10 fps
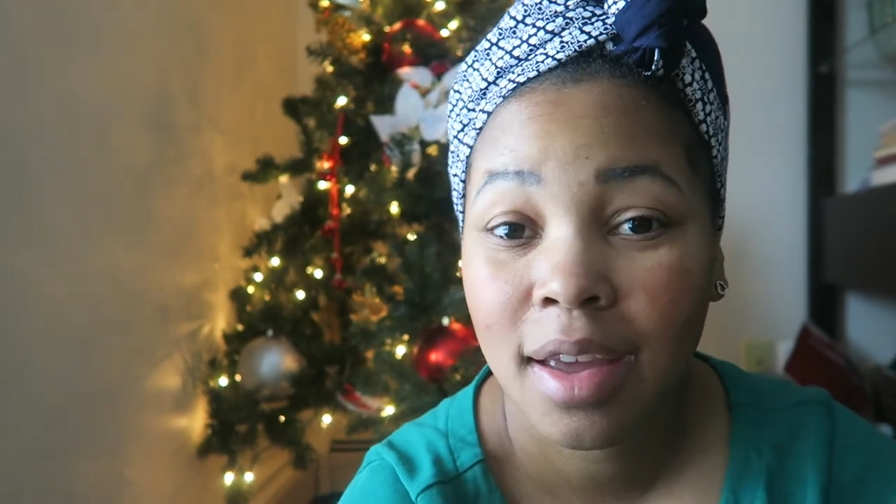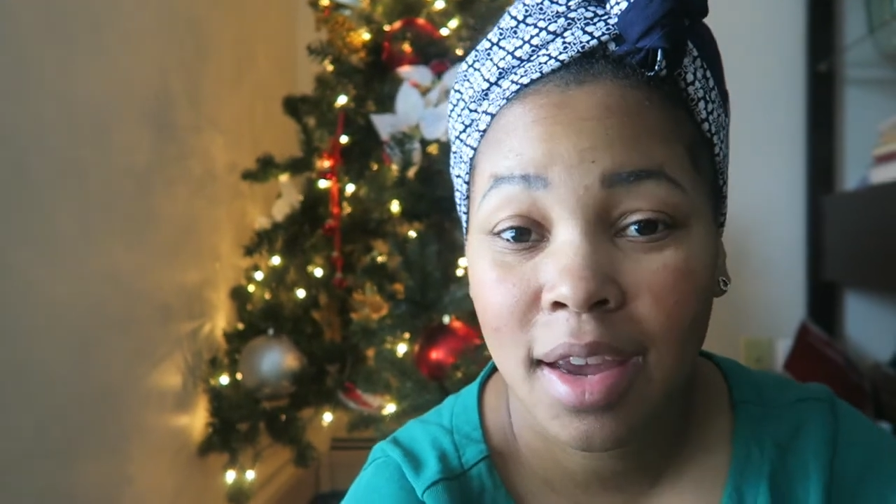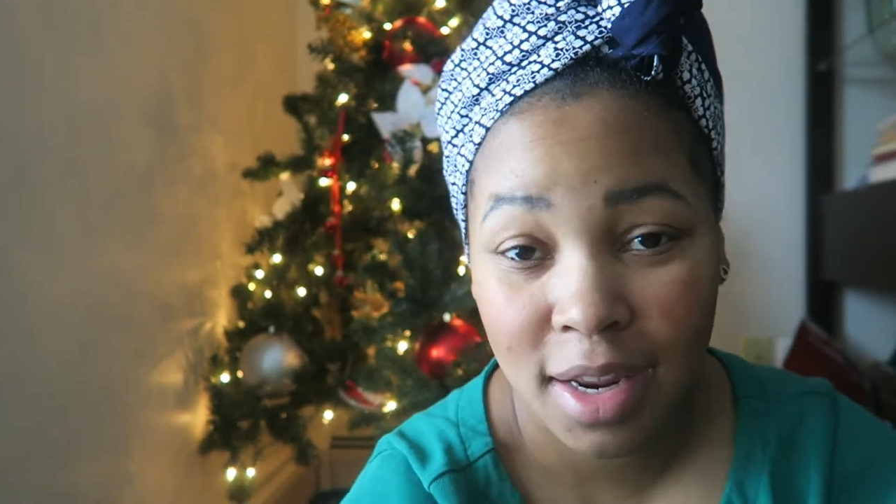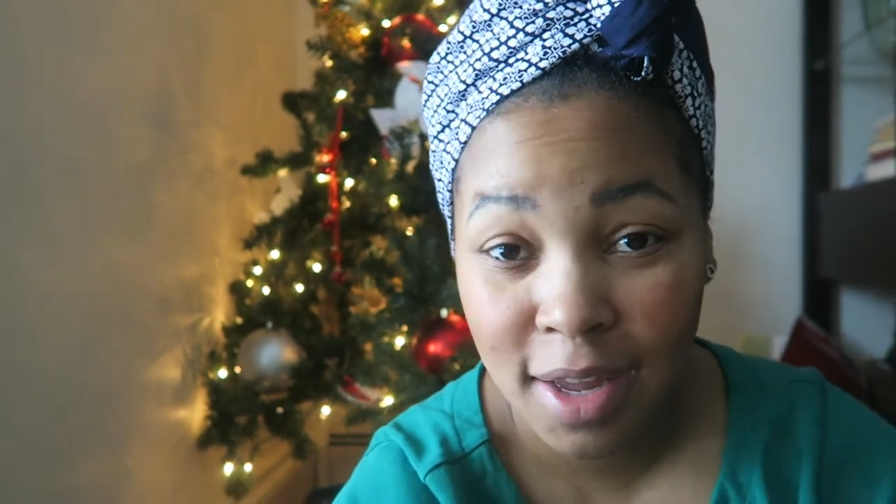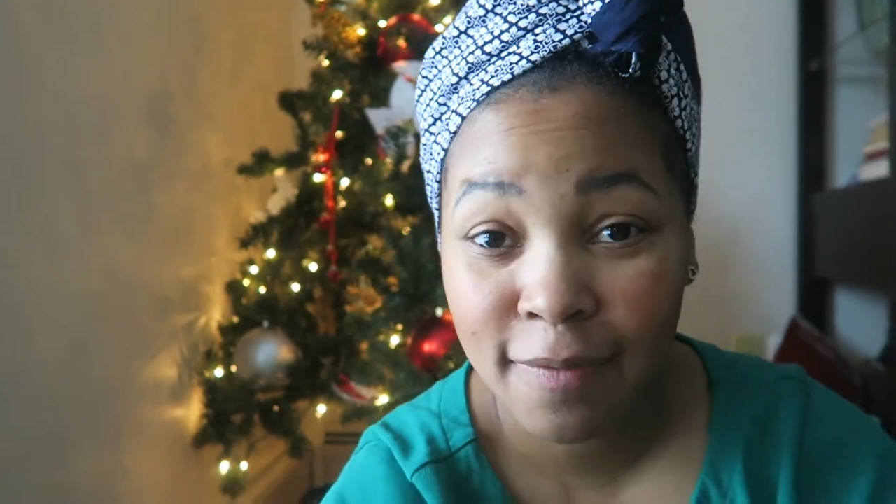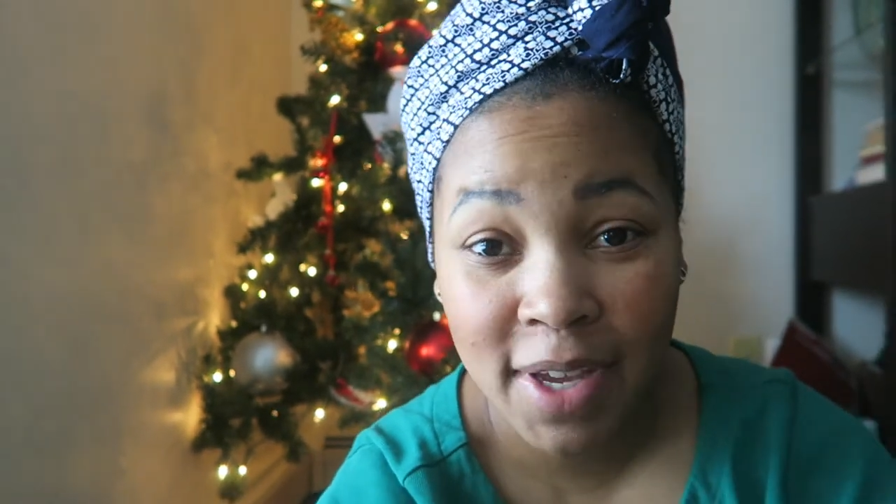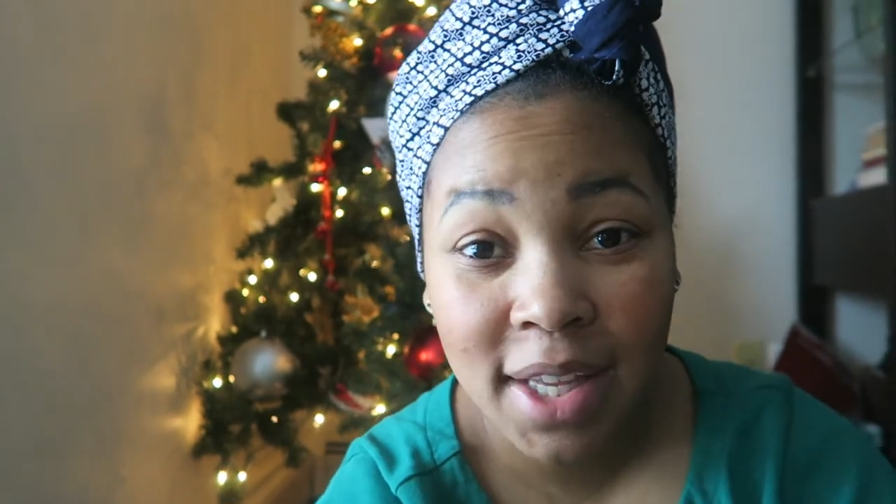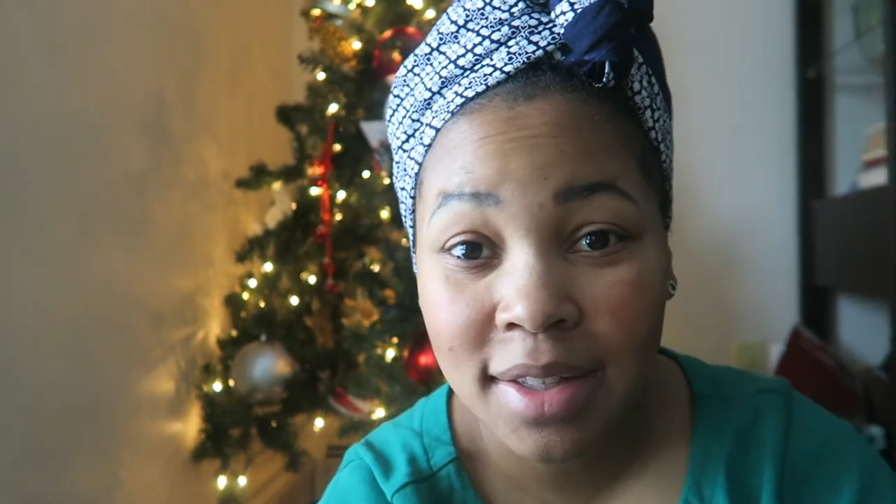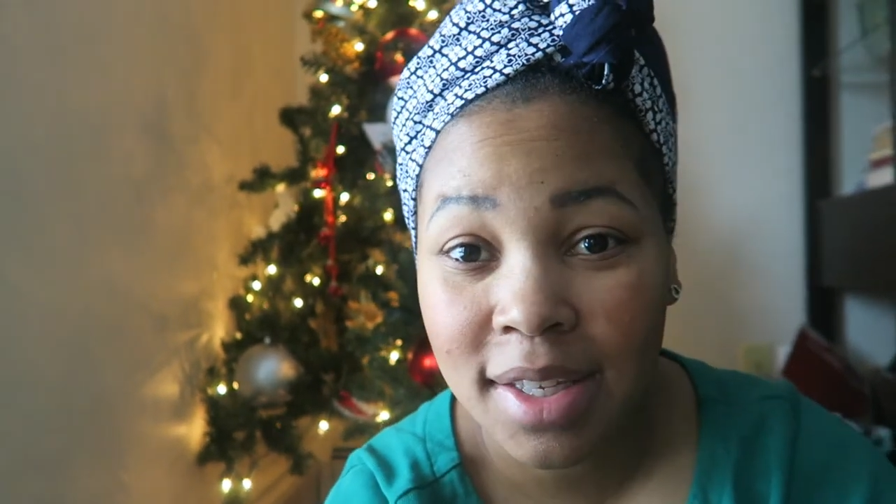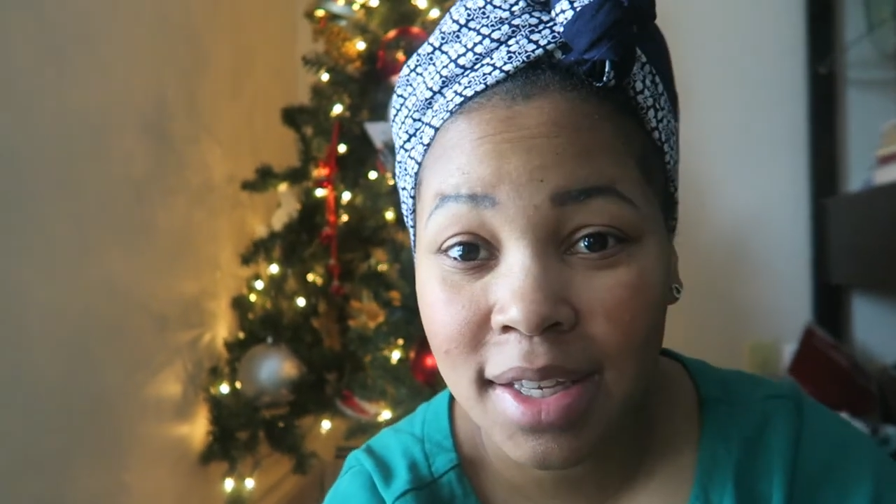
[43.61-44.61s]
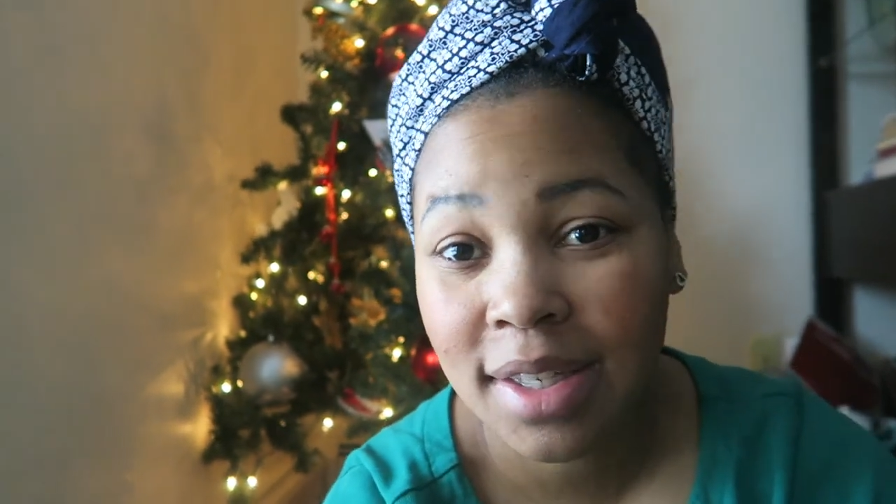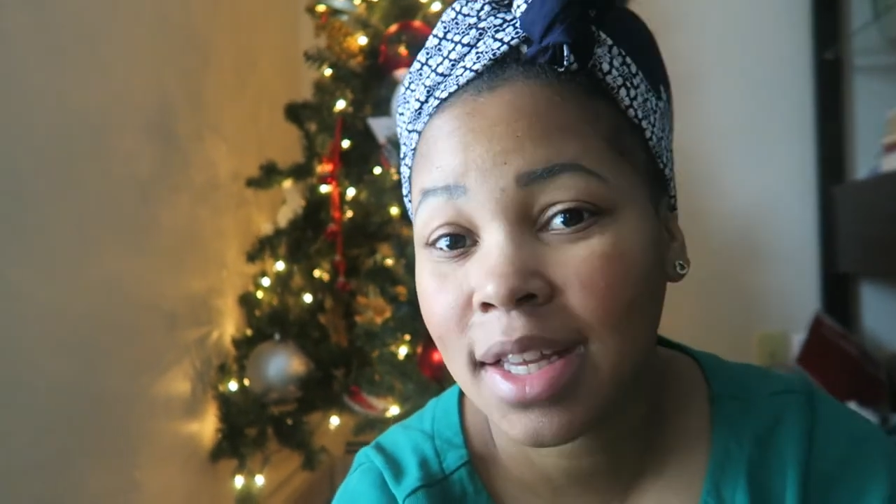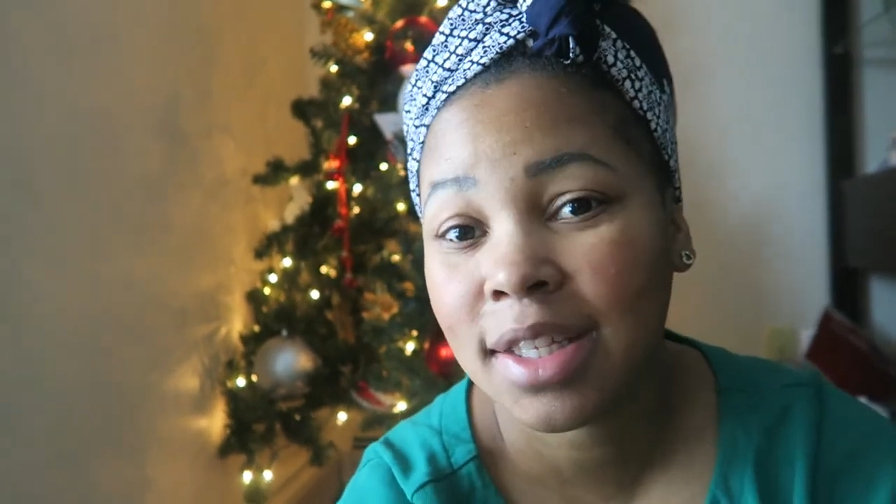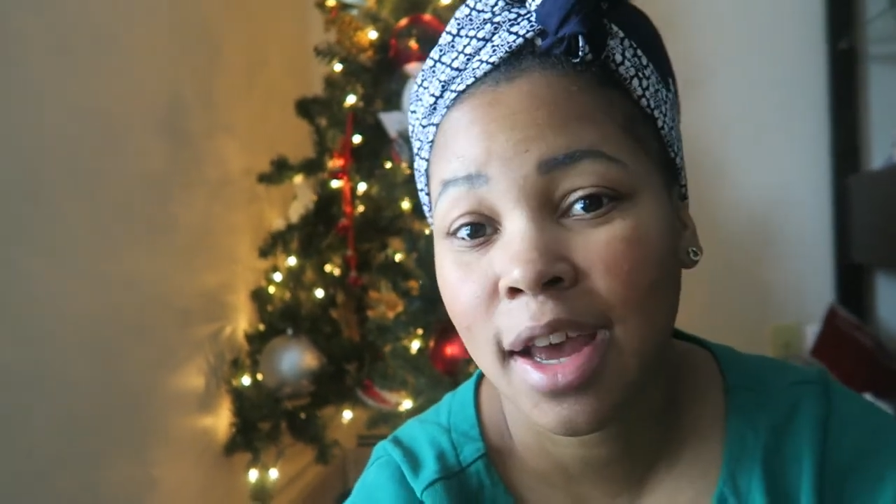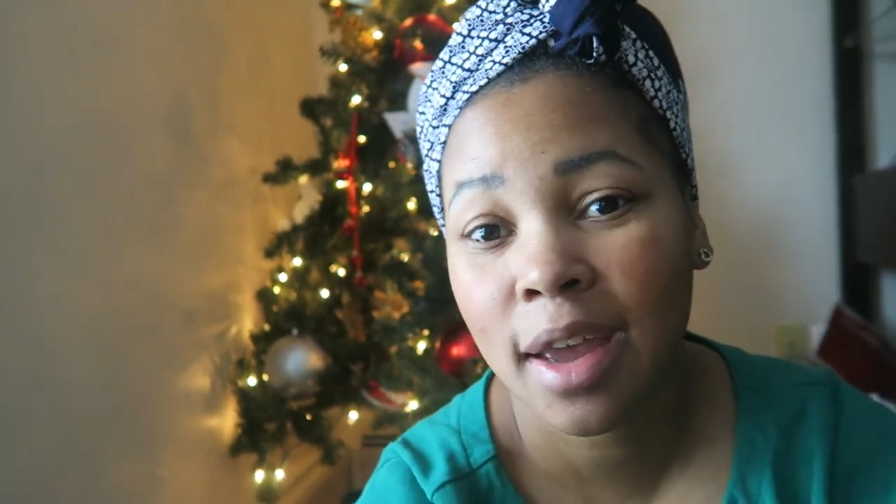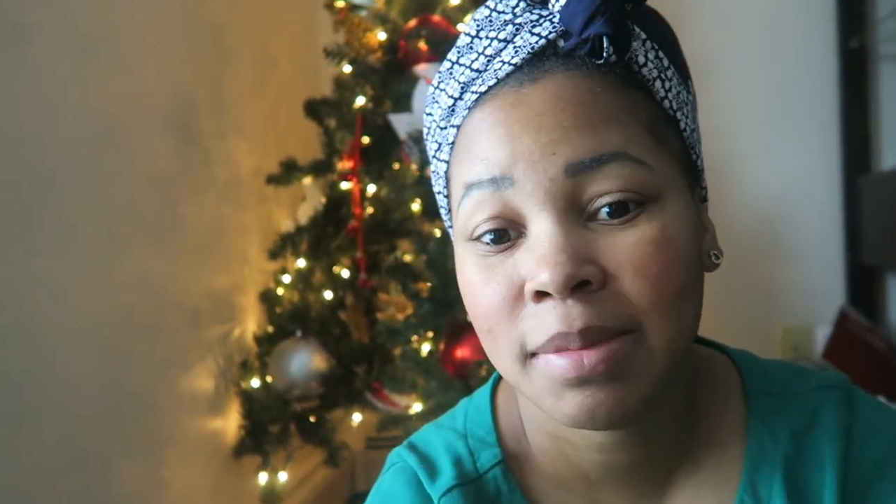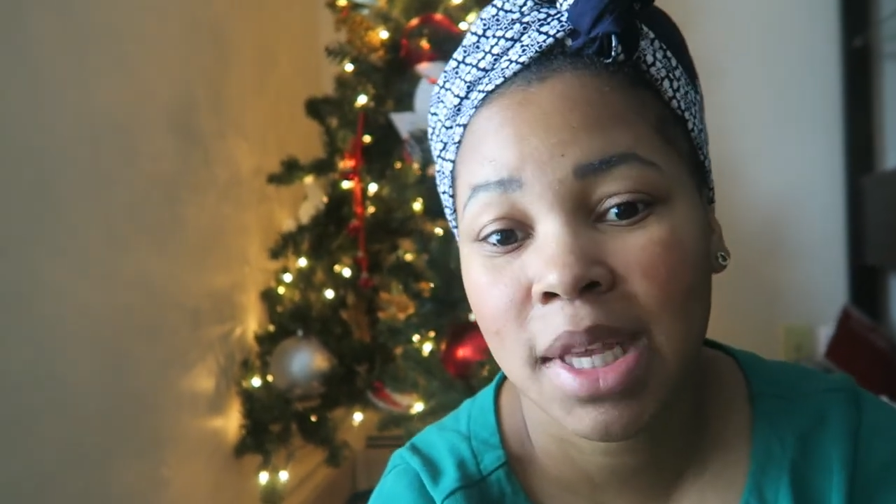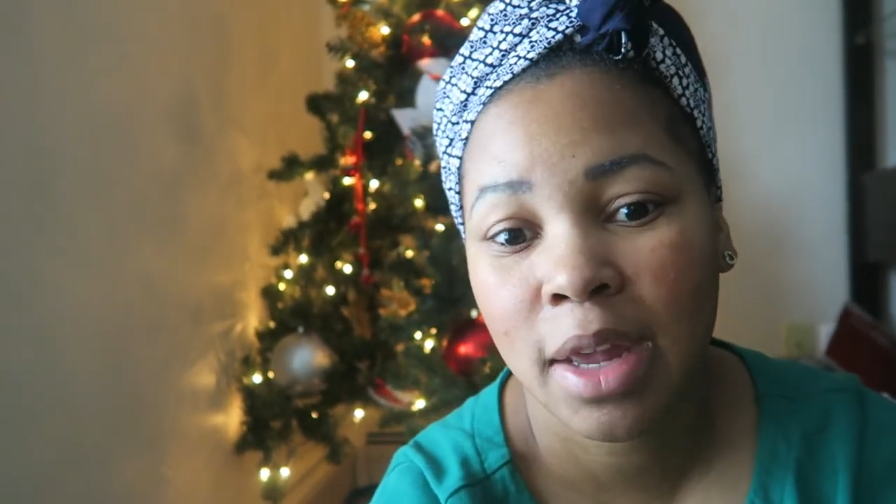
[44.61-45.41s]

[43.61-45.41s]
inconvenience us at times